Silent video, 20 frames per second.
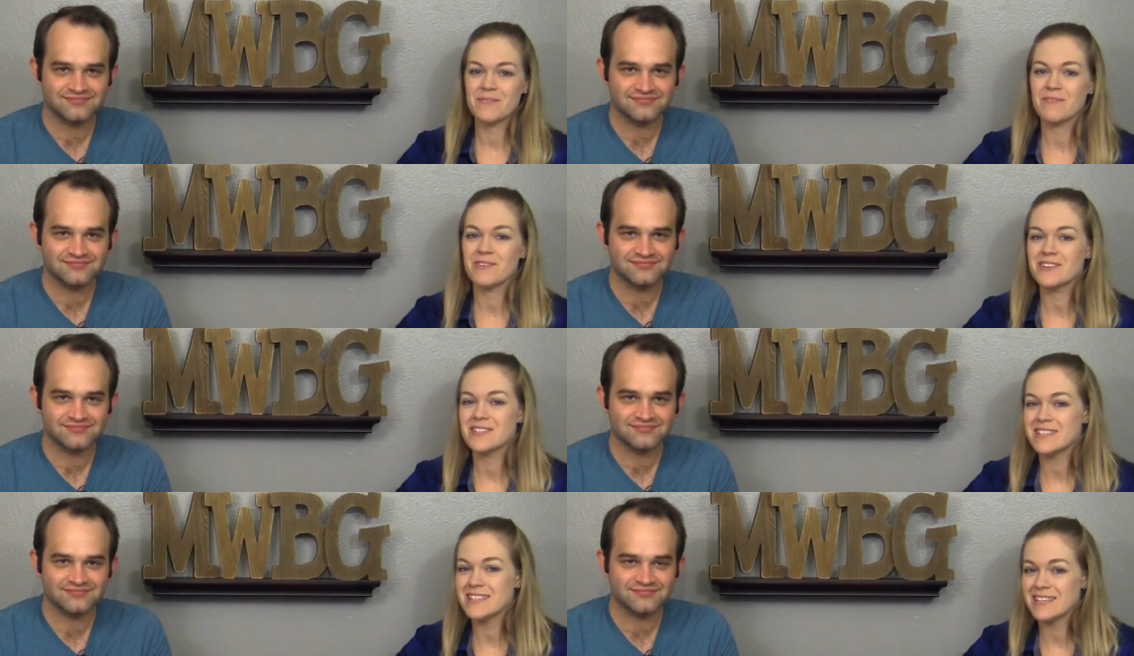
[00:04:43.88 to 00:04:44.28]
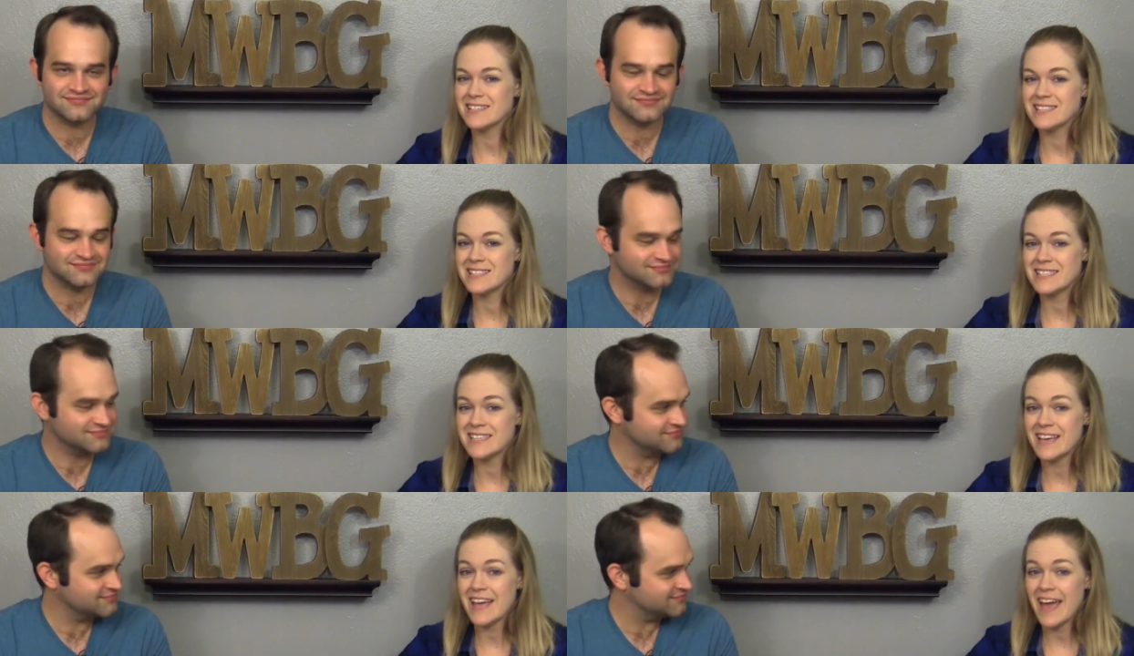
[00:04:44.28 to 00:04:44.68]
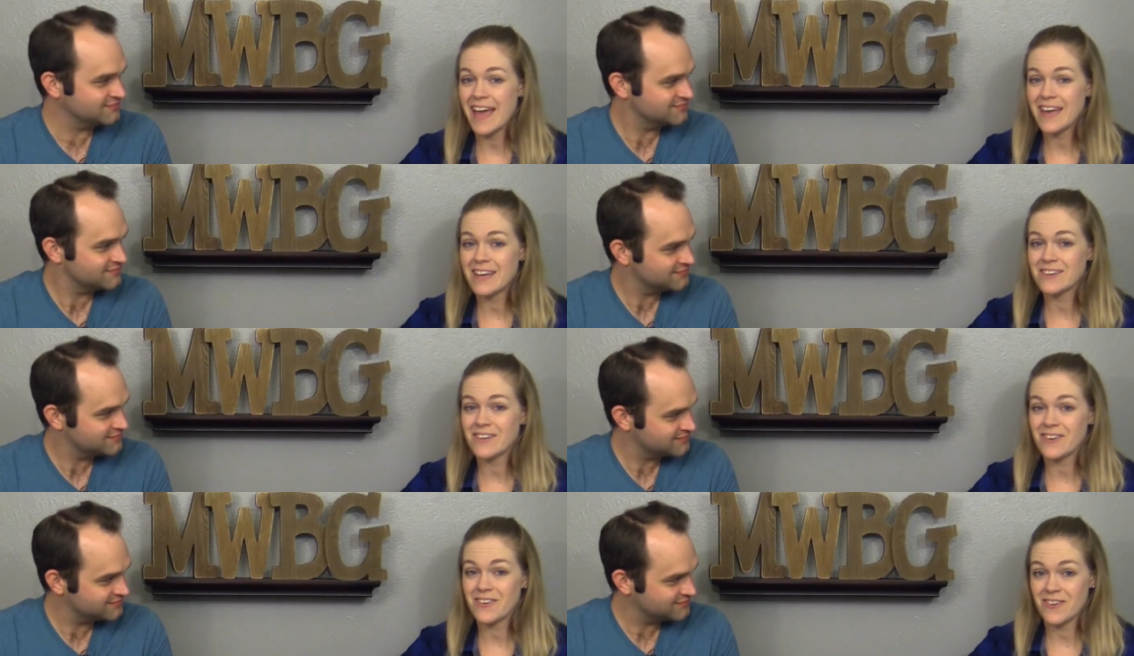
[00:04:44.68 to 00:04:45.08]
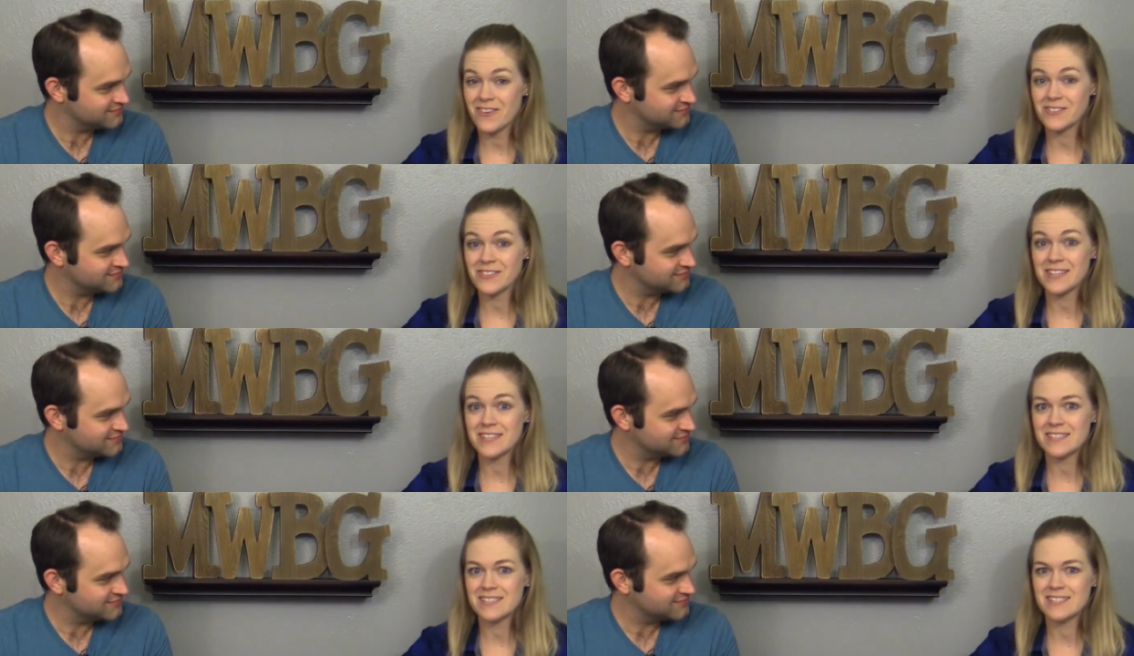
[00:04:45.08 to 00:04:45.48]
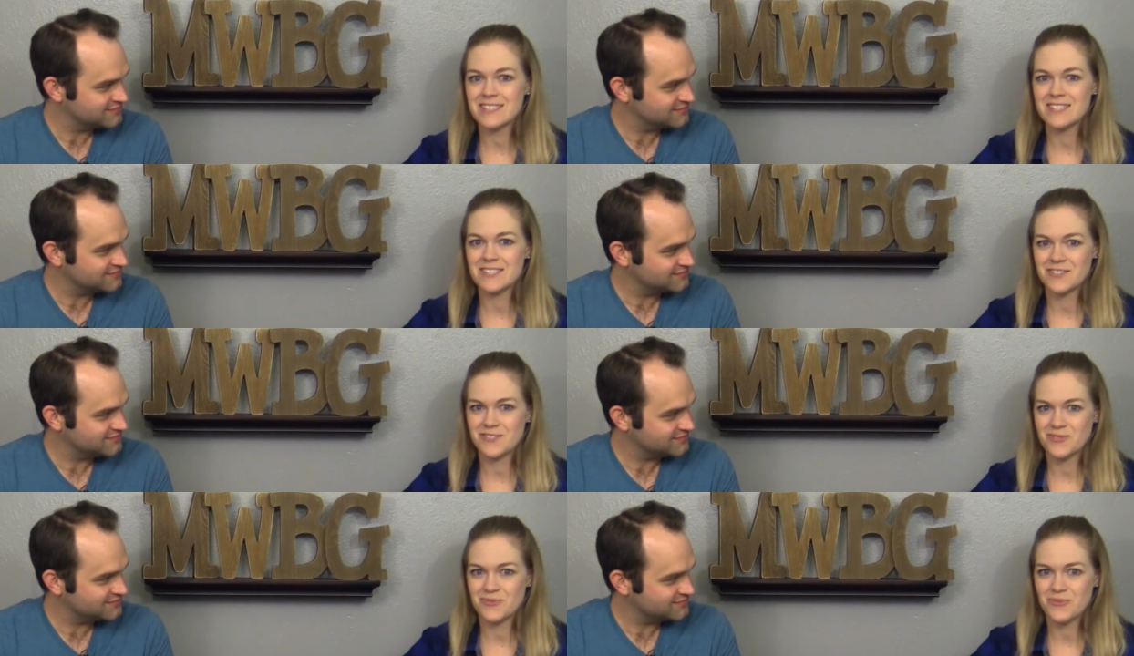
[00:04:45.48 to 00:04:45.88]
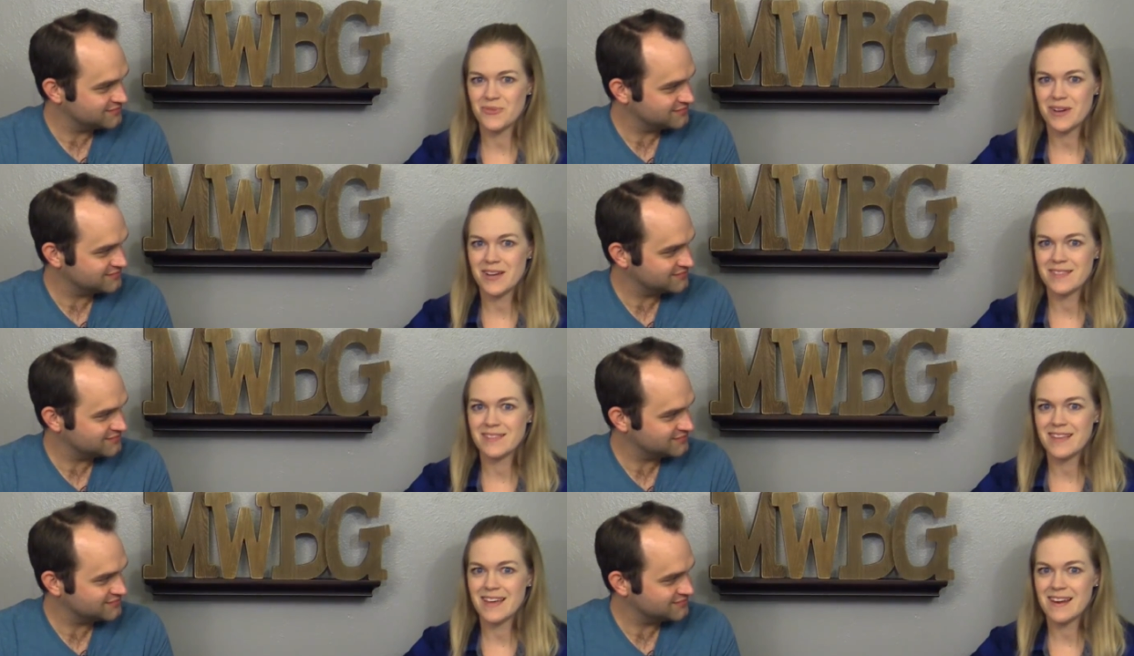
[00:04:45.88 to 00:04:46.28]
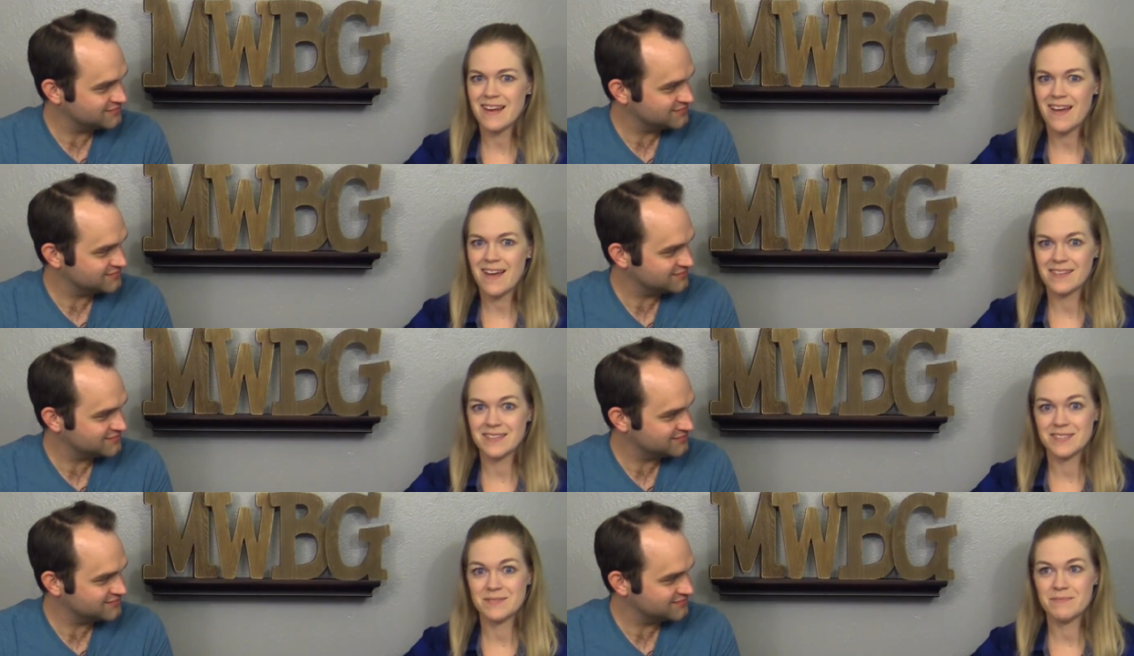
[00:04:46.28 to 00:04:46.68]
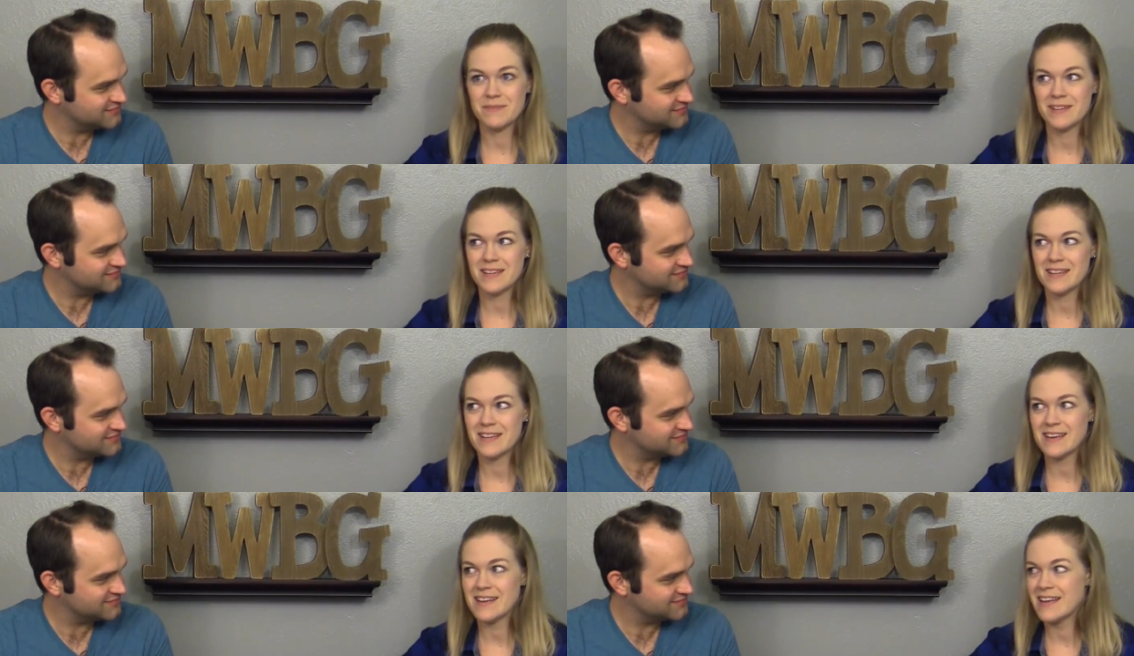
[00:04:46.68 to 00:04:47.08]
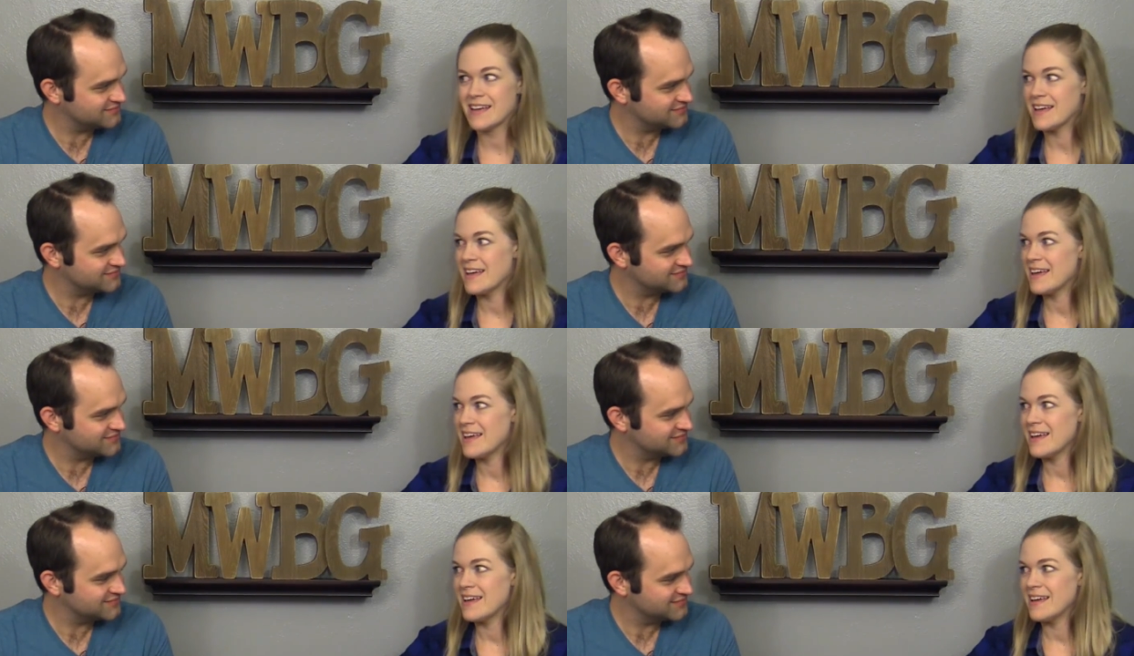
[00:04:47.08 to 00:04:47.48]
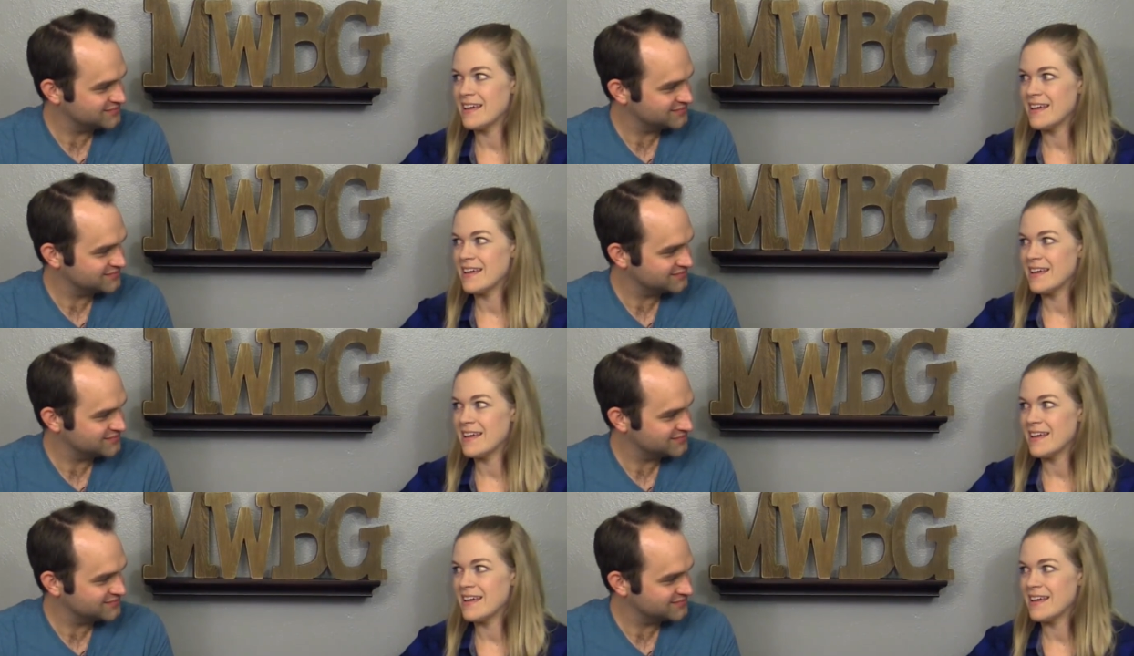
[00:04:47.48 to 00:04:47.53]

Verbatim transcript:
Speaker 1: Number 68 on our list is one that has been